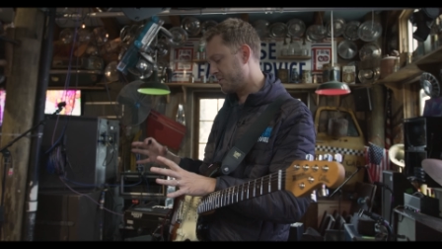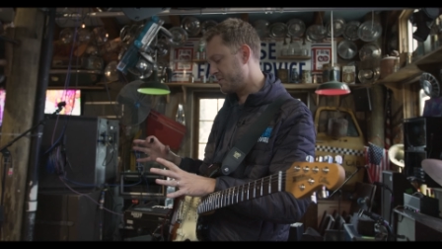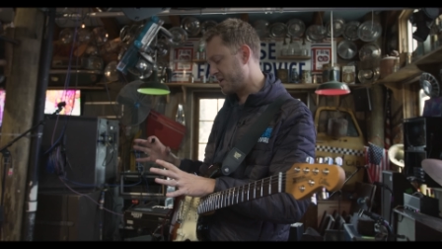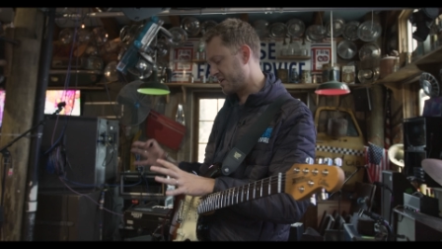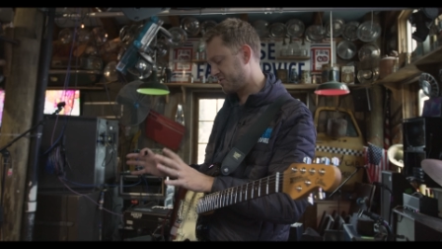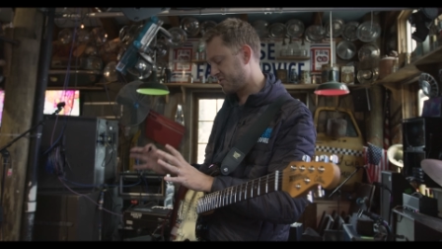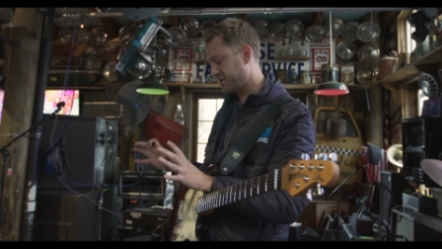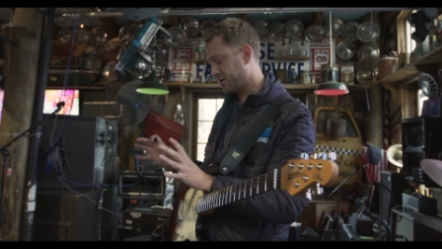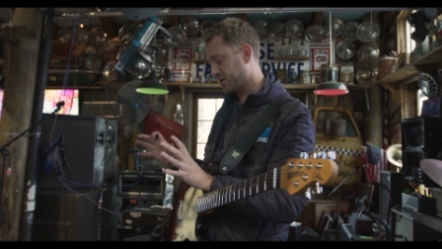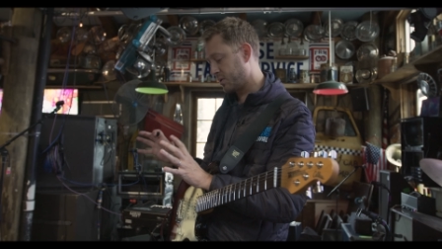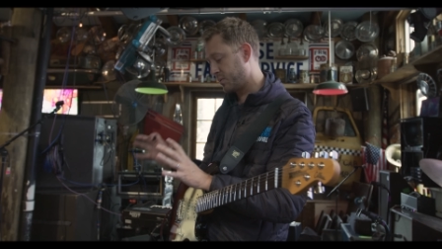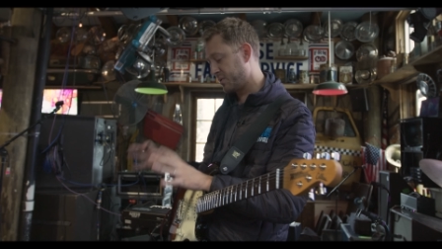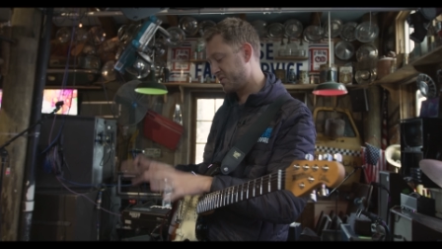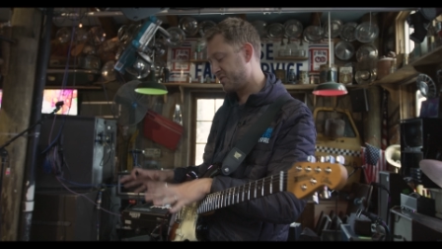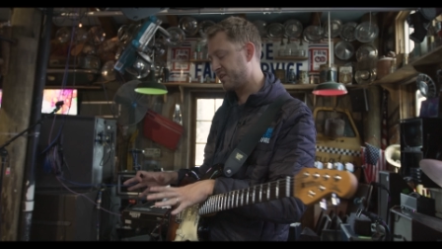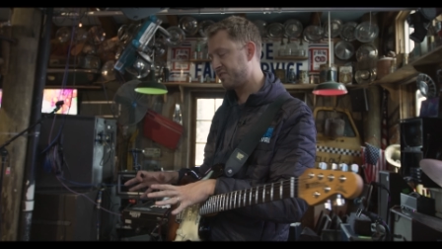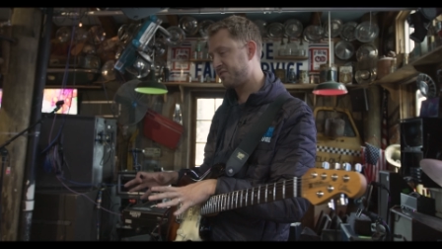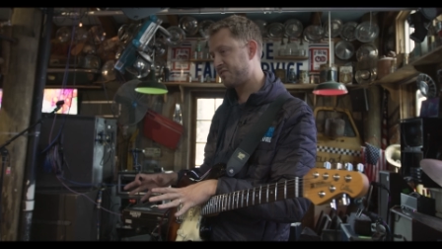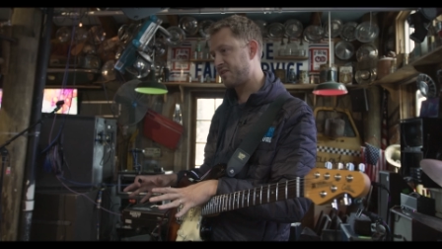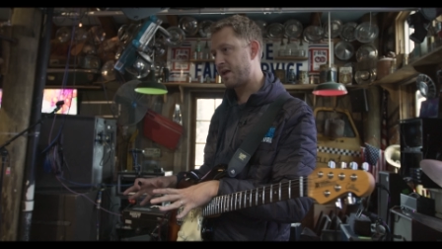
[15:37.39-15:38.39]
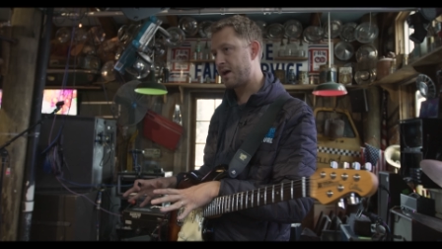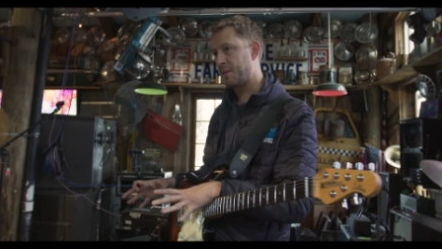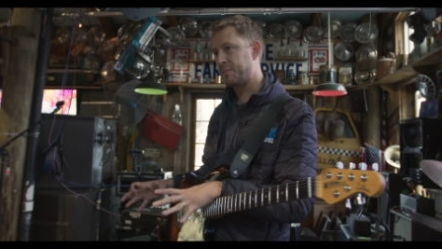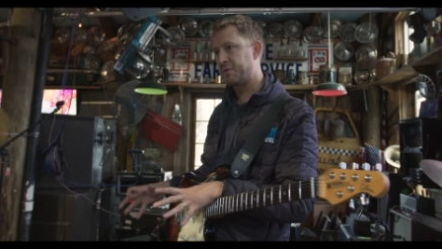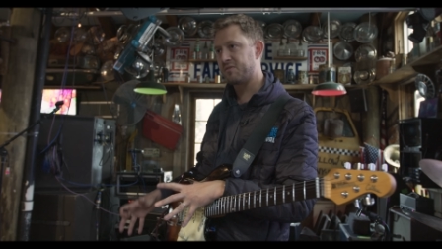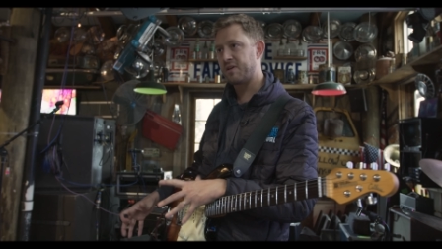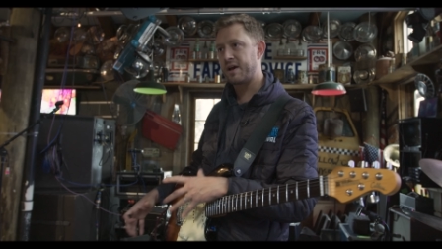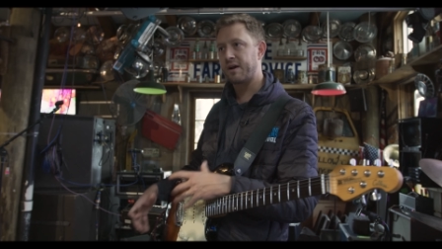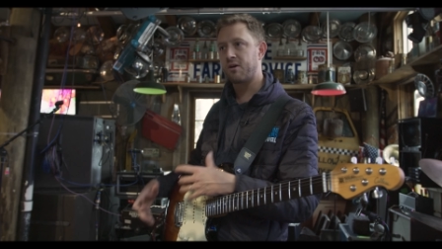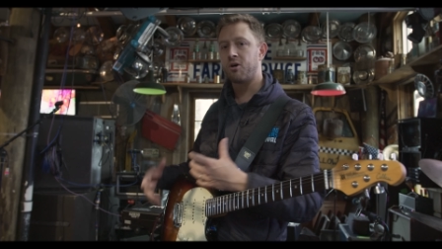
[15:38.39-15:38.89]
necessarily with this setup
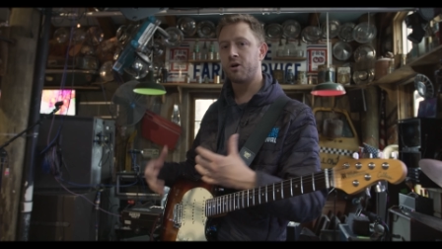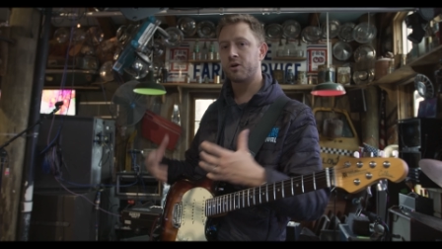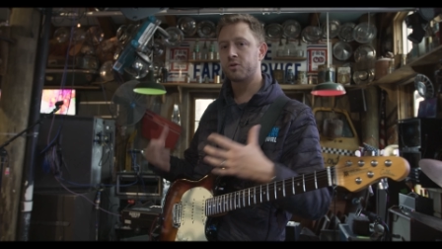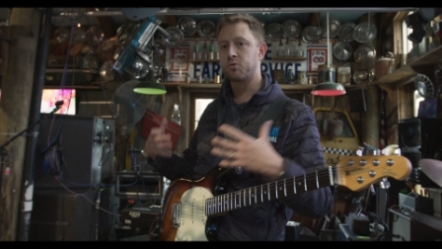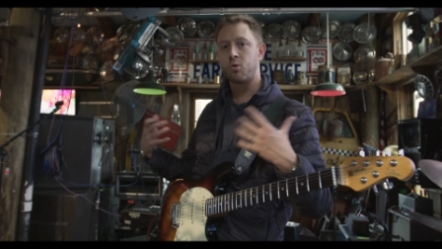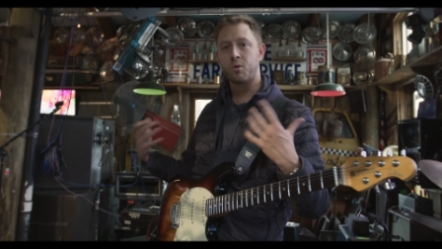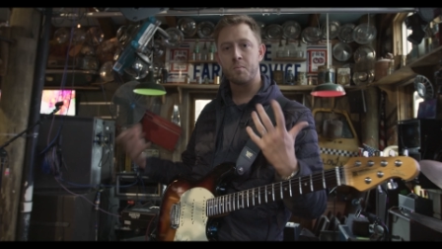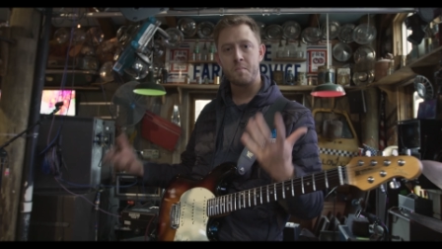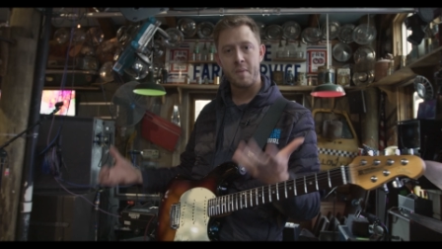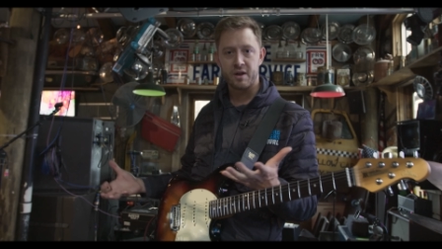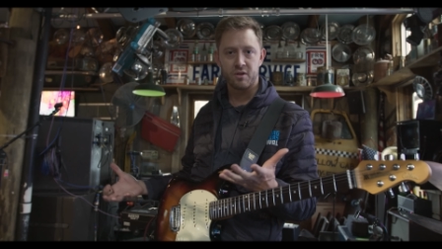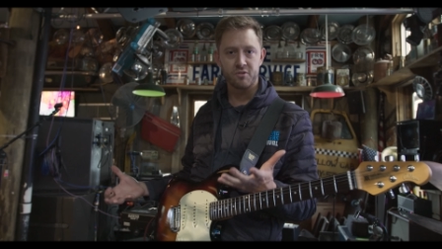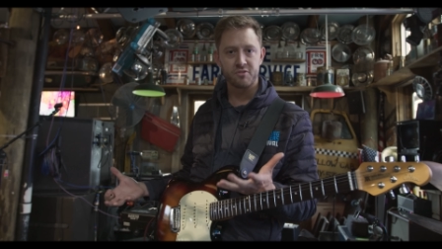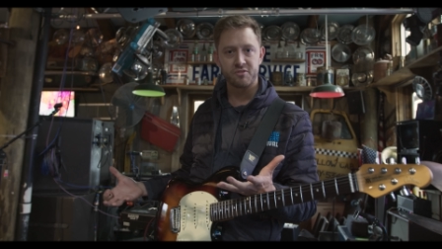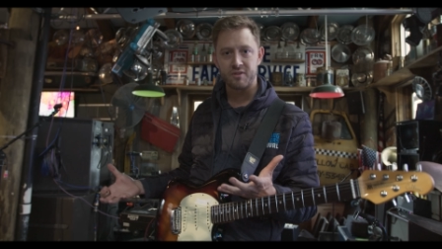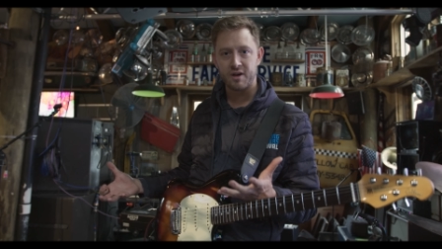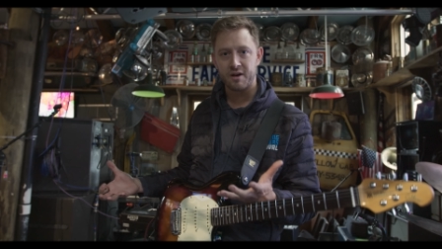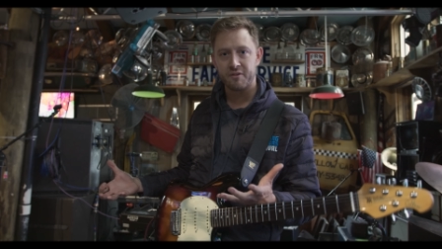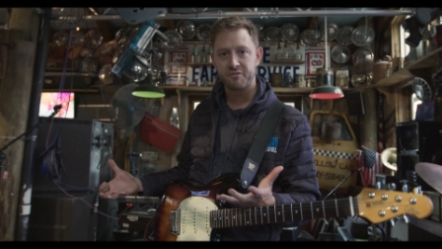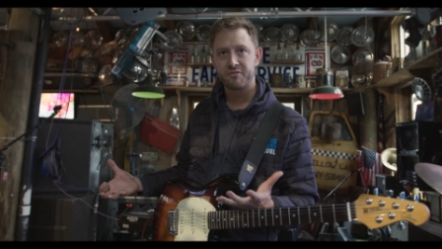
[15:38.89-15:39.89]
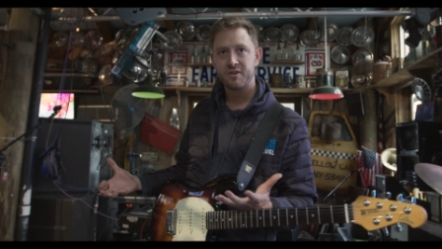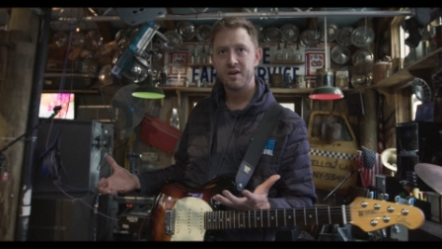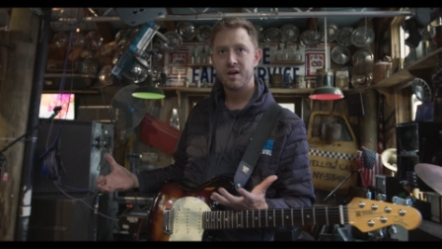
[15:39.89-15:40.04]
is like hardcore metal stuff,